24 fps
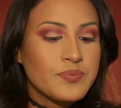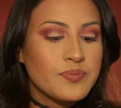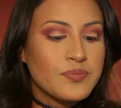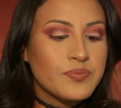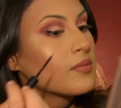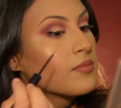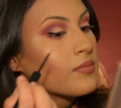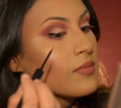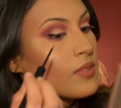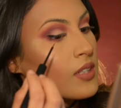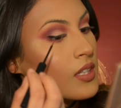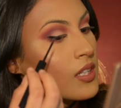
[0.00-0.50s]

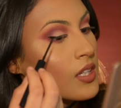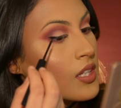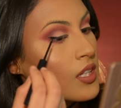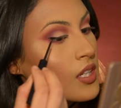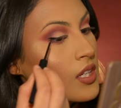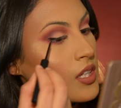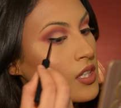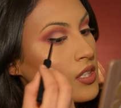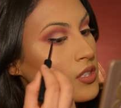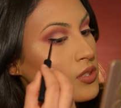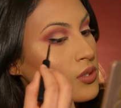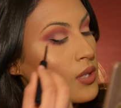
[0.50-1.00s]

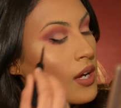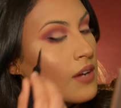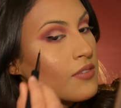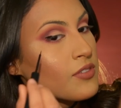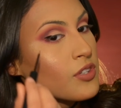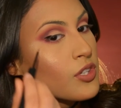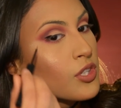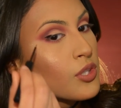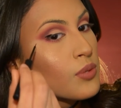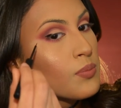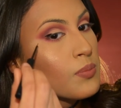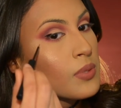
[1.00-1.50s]
So after
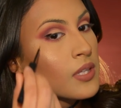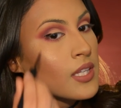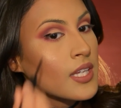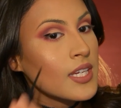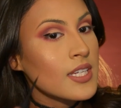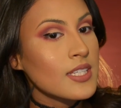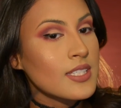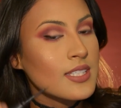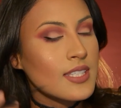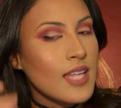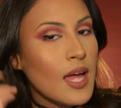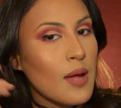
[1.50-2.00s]
you
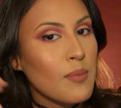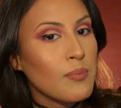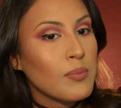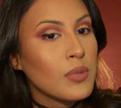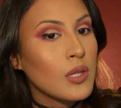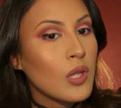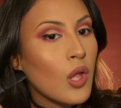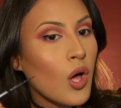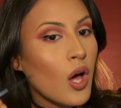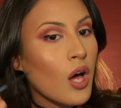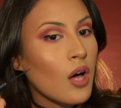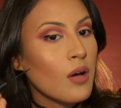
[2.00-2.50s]
place that
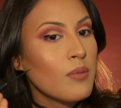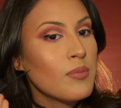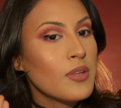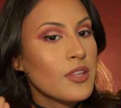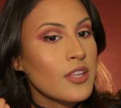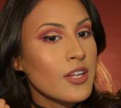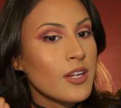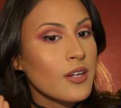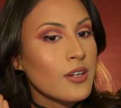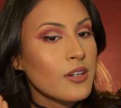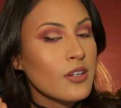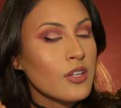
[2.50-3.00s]
blob
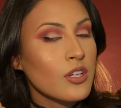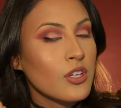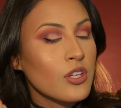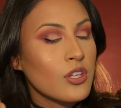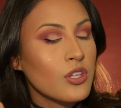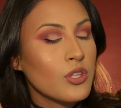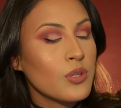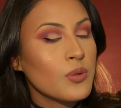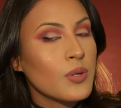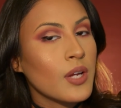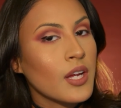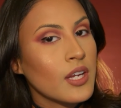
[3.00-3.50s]
there,
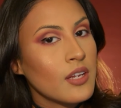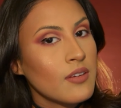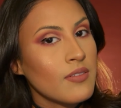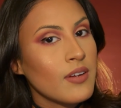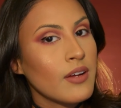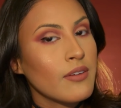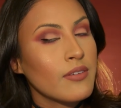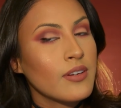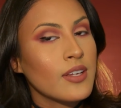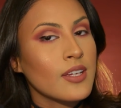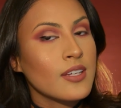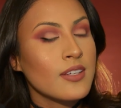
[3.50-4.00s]
you kind of
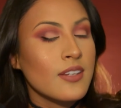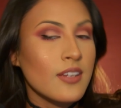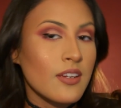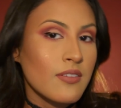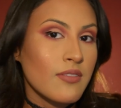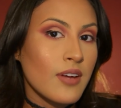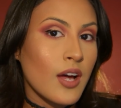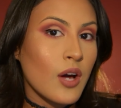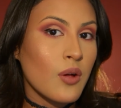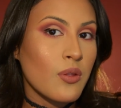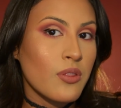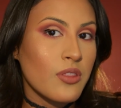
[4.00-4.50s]
have an idea of
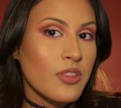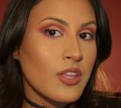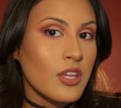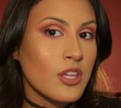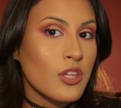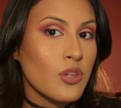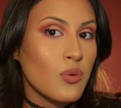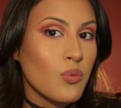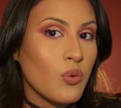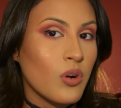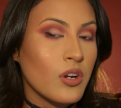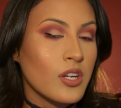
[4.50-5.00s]
how thick
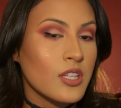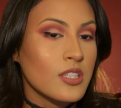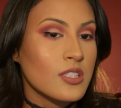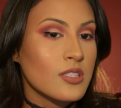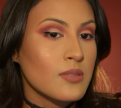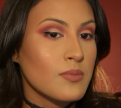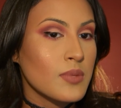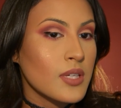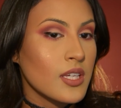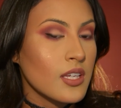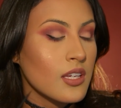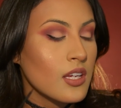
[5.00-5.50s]
you want it to
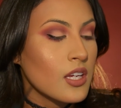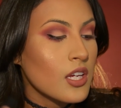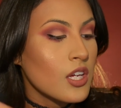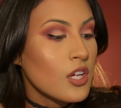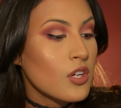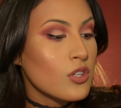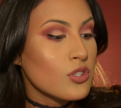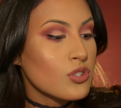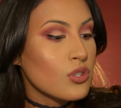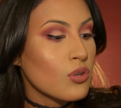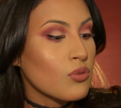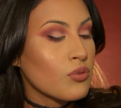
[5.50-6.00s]
be.
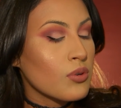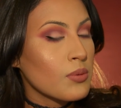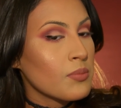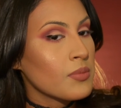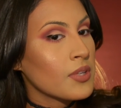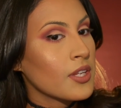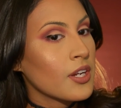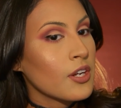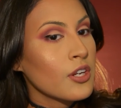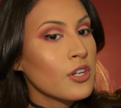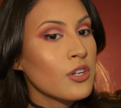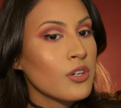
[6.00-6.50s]
So from
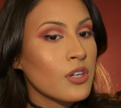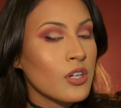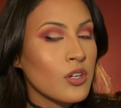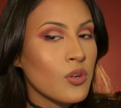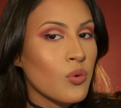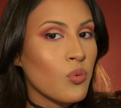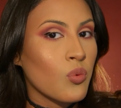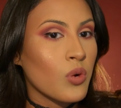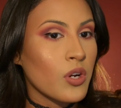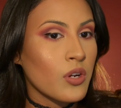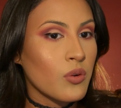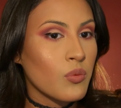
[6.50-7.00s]
there, you're gonna
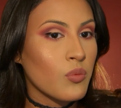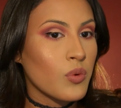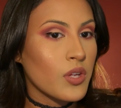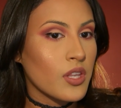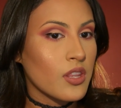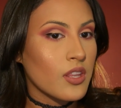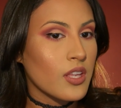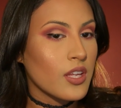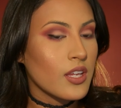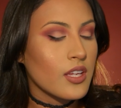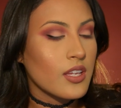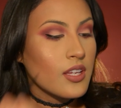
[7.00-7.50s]
work with
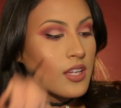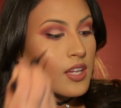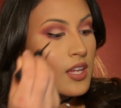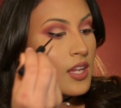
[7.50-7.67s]
it.